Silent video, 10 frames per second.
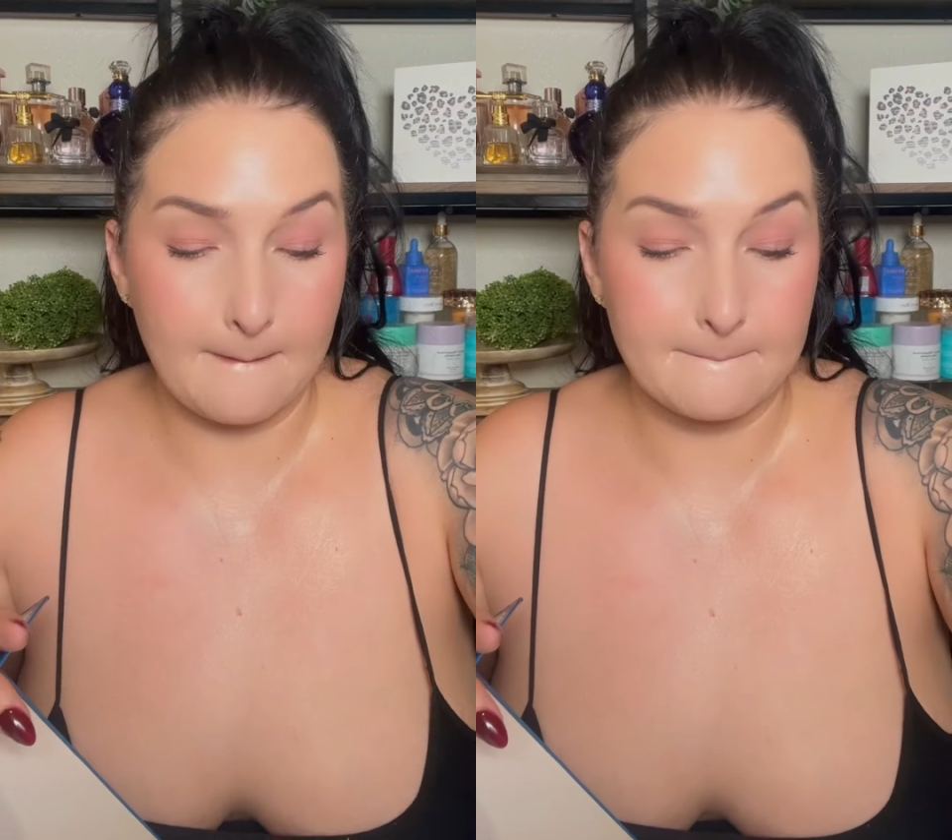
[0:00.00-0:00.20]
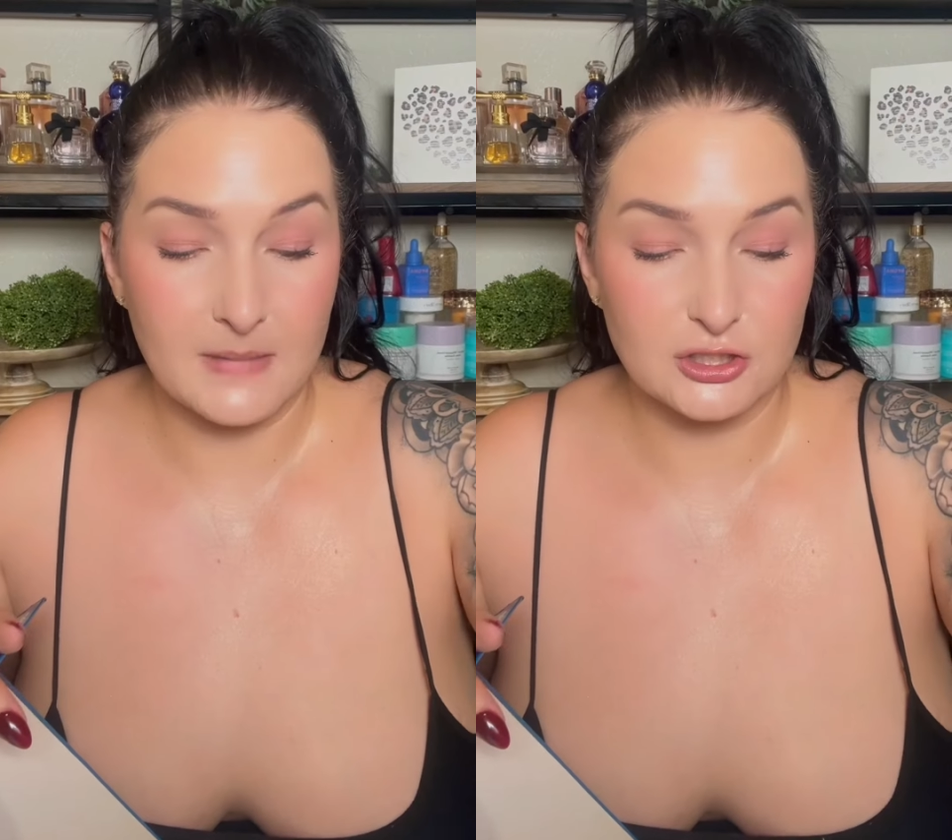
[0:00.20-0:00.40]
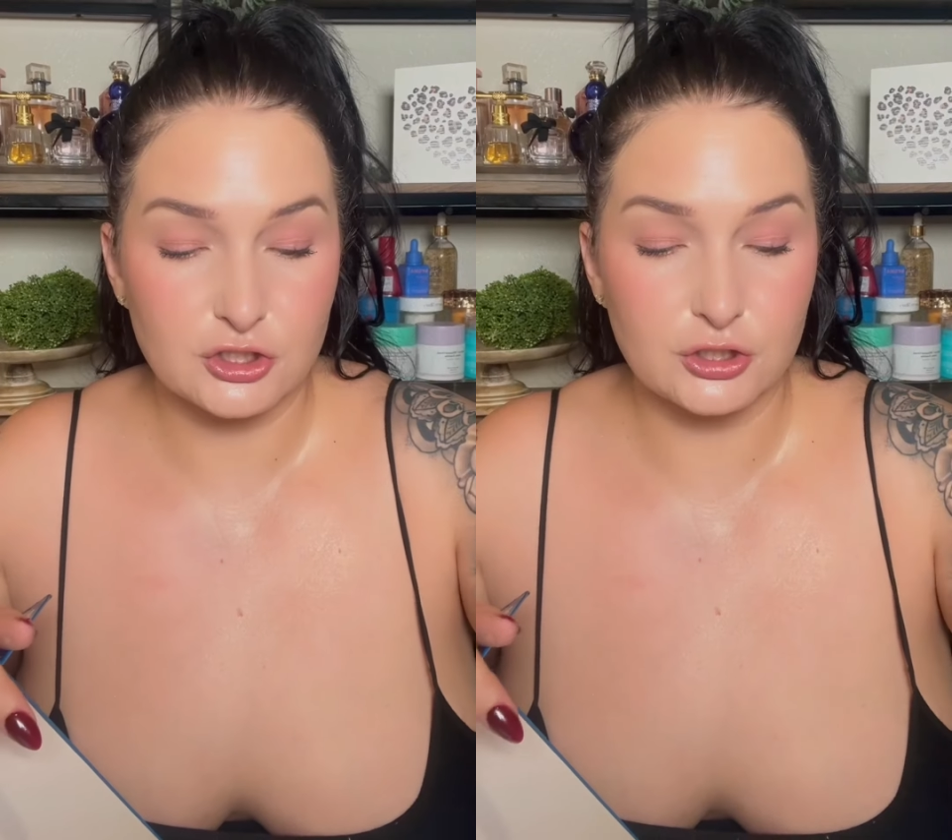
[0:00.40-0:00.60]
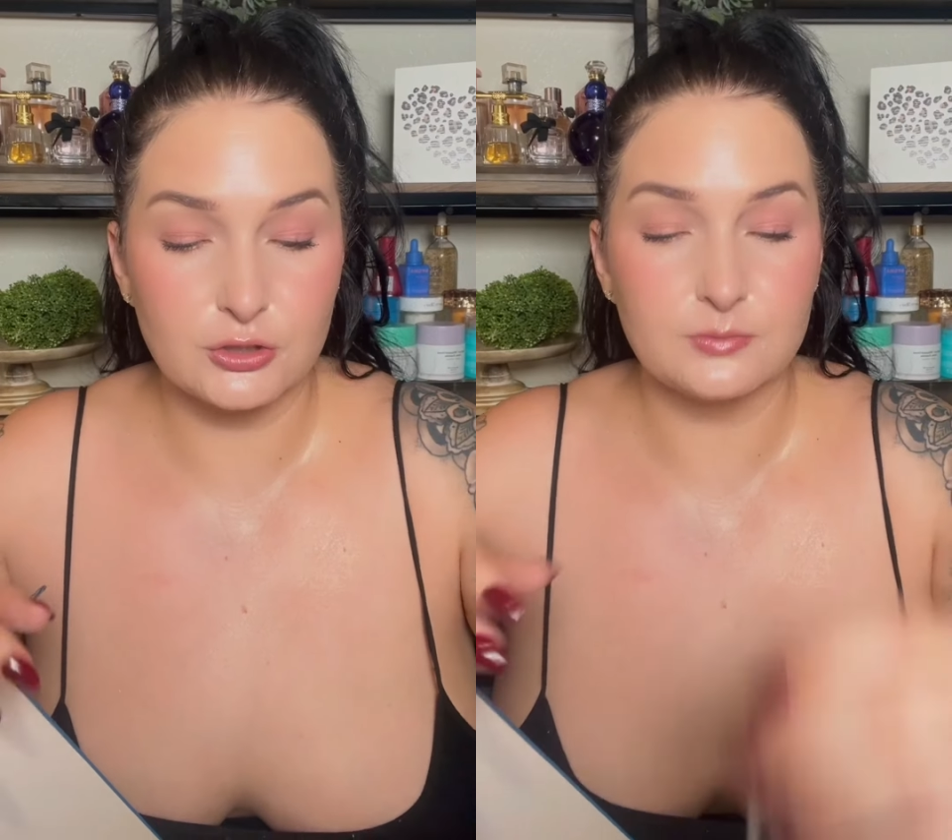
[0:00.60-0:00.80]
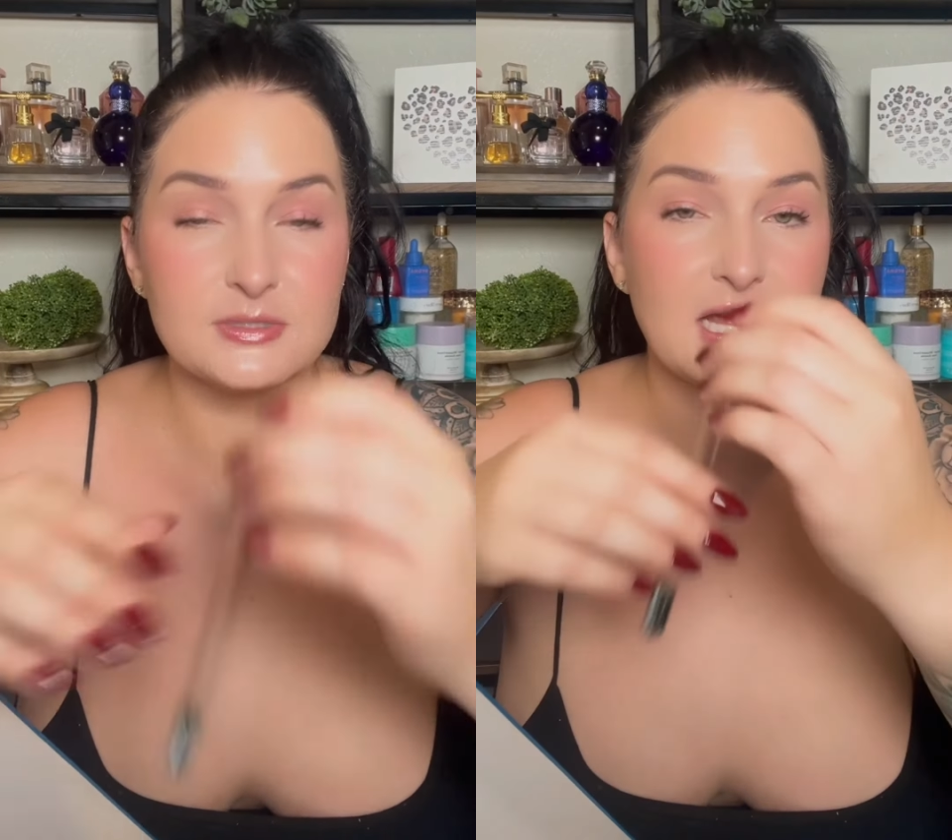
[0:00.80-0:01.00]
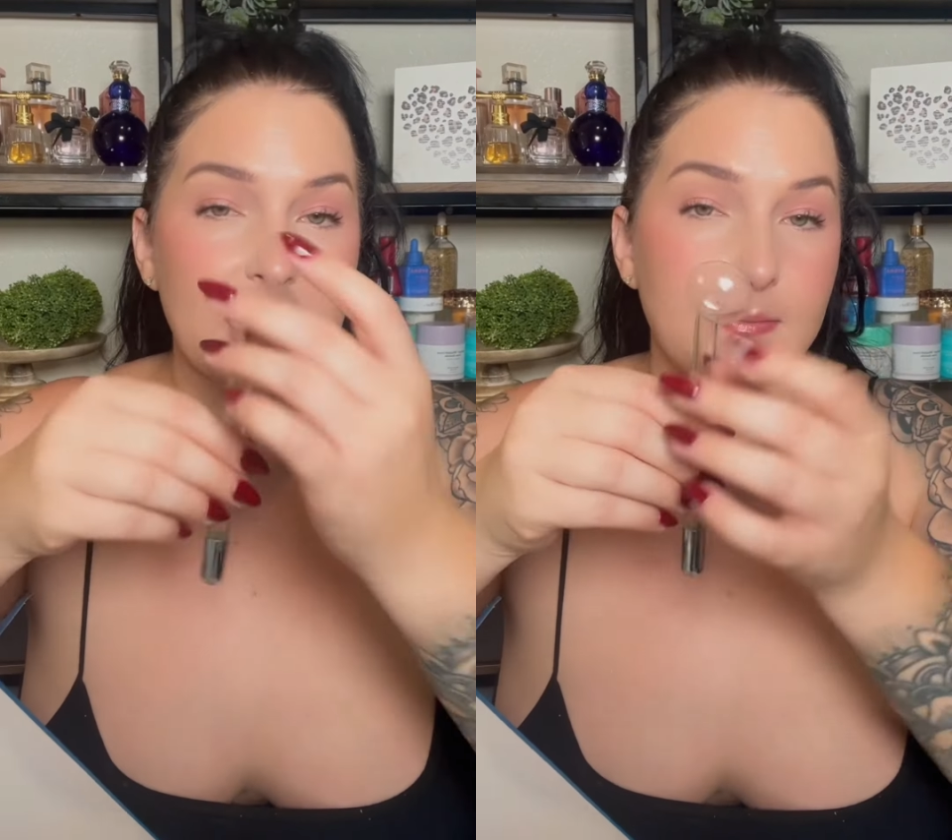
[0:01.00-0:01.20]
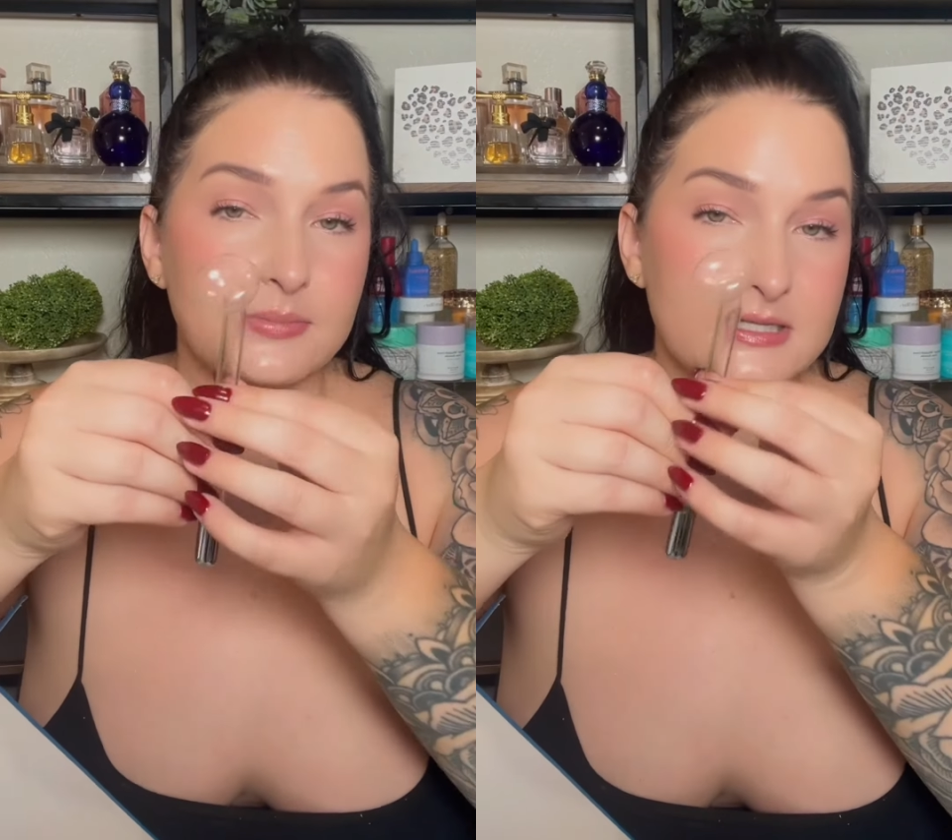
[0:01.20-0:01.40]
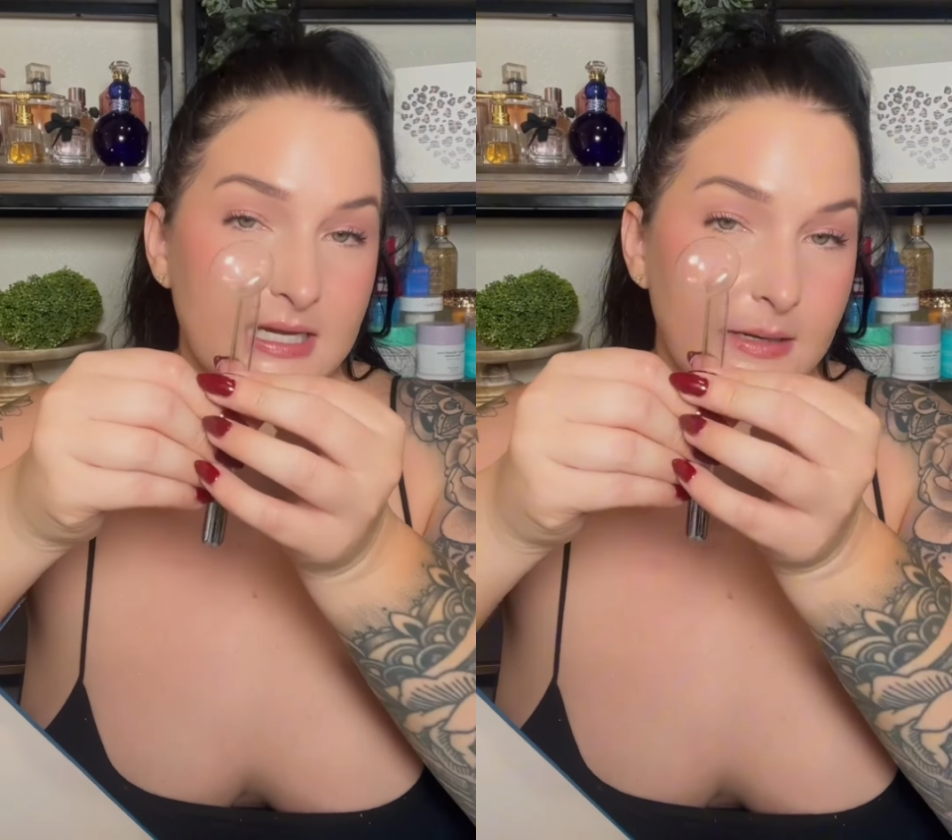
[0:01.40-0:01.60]
mushroom type
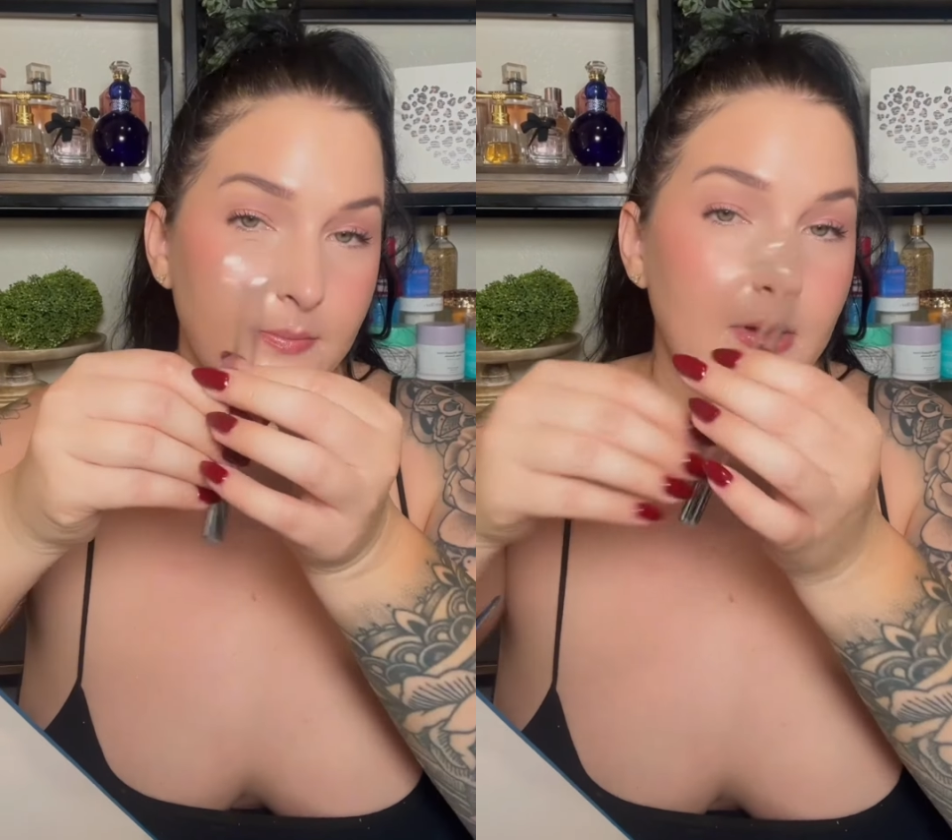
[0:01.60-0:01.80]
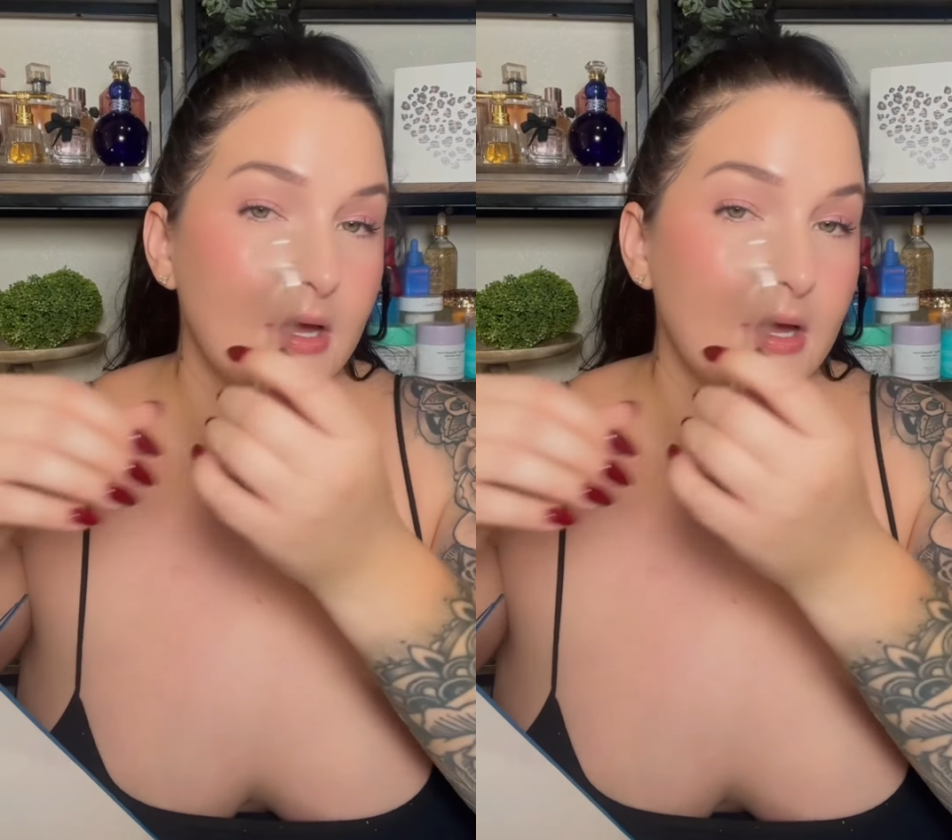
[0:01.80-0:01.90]
tip